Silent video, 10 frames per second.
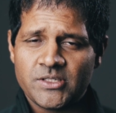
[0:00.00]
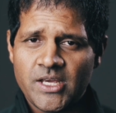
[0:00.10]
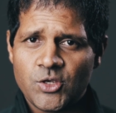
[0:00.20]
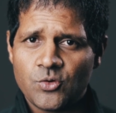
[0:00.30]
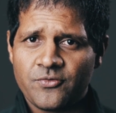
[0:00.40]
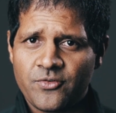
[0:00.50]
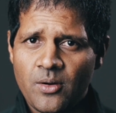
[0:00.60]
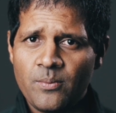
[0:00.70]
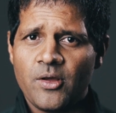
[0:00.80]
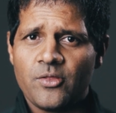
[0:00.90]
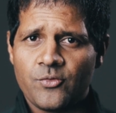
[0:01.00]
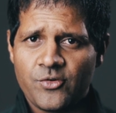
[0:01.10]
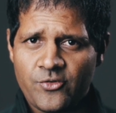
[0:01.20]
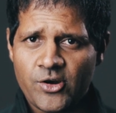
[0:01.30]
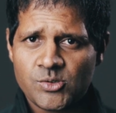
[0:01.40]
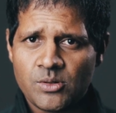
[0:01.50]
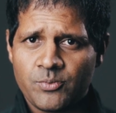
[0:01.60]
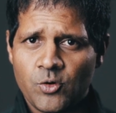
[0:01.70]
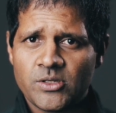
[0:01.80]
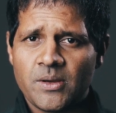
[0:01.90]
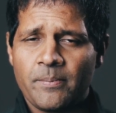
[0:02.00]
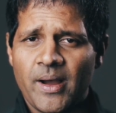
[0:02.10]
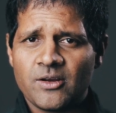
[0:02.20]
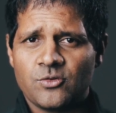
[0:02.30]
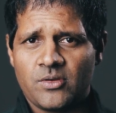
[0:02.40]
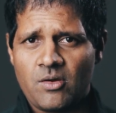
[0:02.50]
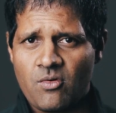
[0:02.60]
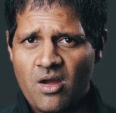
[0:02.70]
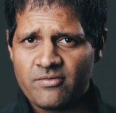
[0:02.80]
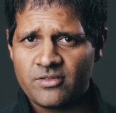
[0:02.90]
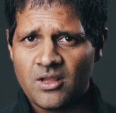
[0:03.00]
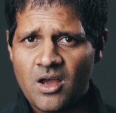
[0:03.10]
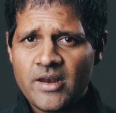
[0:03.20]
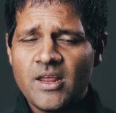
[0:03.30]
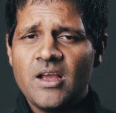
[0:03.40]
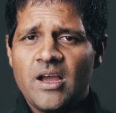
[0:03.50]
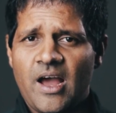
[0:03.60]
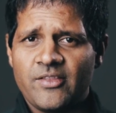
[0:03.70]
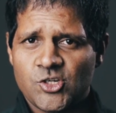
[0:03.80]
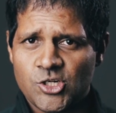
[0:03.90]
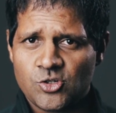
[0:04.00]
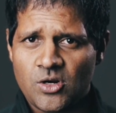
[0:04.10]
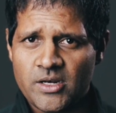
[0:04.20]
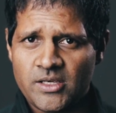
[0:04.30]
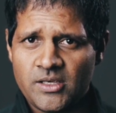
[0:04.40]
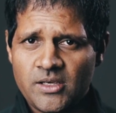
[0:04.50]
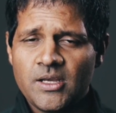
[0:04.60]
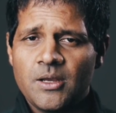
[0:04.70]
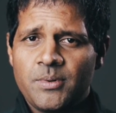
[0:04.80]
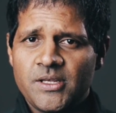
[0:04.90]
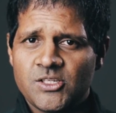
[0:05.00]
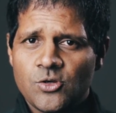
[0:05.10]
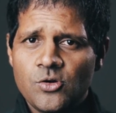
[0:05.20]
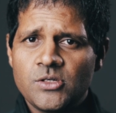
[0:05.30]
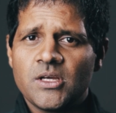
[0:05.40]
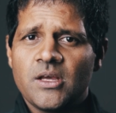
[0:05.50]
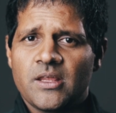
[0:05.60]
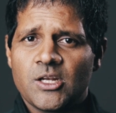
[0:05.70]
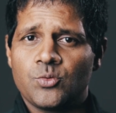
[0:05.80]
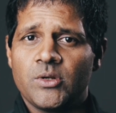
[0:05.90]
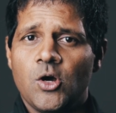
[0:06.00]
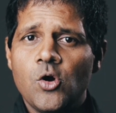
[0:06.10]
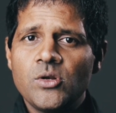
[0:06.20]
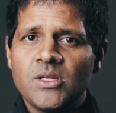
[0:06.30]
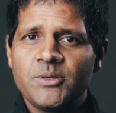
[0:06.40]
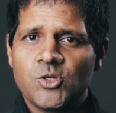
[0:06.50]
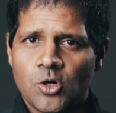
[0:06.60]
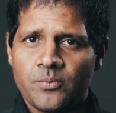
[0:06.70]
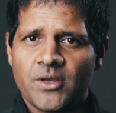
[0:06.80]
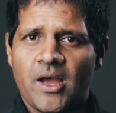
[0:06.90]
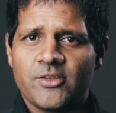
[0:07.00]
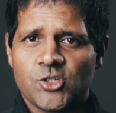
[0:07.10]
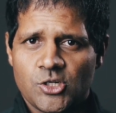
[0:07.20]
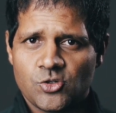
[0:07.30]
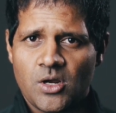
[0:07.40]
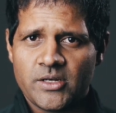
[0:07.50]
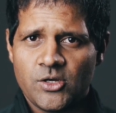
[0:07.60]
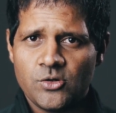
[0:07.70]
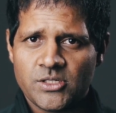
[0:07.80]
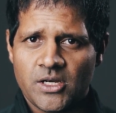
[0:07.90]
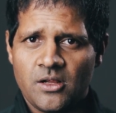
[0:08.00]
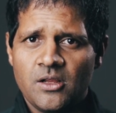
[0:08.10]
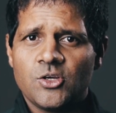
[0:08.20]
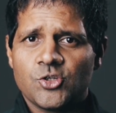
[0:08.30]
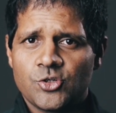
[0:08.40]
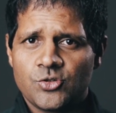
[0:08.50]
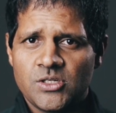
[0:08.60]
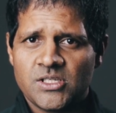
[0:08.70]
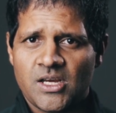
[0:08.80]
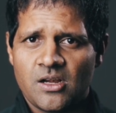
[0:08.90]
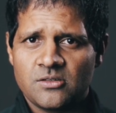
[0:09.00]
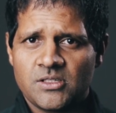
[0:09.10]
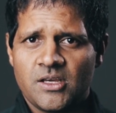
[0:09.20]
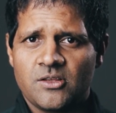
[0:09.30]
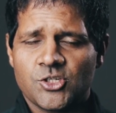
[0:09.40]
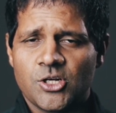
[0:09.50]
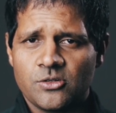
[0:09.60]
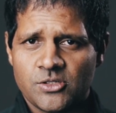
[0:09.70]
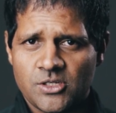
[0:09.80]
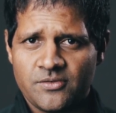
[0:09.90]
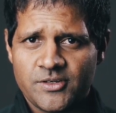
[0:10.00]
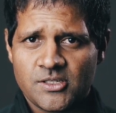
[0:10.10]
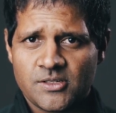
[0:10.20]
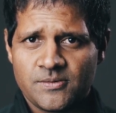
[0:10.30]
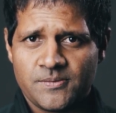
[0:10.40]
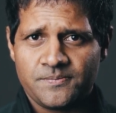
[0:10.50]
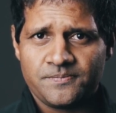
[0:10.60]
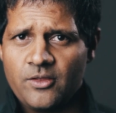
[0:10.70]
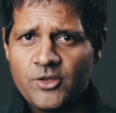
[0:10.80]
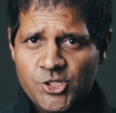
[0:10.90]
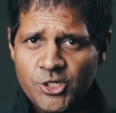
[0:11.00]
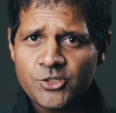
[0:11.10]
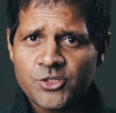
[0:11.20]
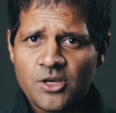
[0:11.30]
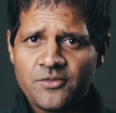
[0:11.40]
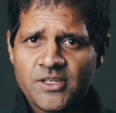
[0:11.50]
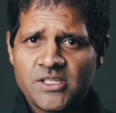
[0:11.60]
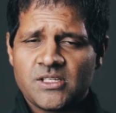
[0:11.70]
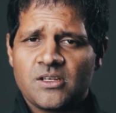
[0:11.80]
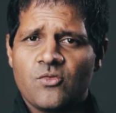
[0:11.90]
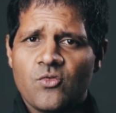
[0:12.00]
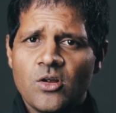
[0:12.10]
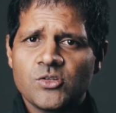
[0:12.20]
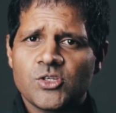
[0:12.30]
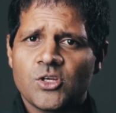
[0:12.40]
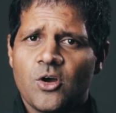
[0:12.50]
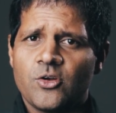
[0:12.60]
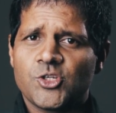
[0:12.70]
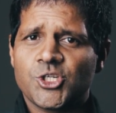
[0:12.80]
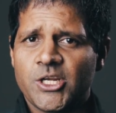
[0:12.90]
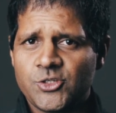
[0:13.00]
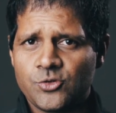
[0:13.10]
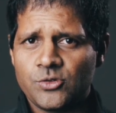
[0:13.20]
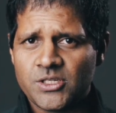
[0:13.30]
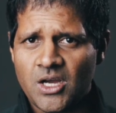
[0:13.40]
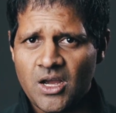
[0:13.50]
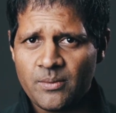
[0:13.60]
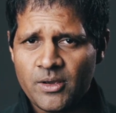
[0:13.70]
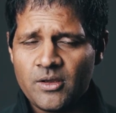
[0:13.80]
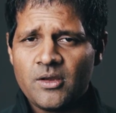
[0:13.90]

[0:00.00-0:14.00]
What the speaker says: take you from the refreshment point back to the arrival line at the Chandrani. Please note that you will only be dropped at the Chandrani Hotel should you decide to take the shuttle service. The shuttle service runs on a scheduled time.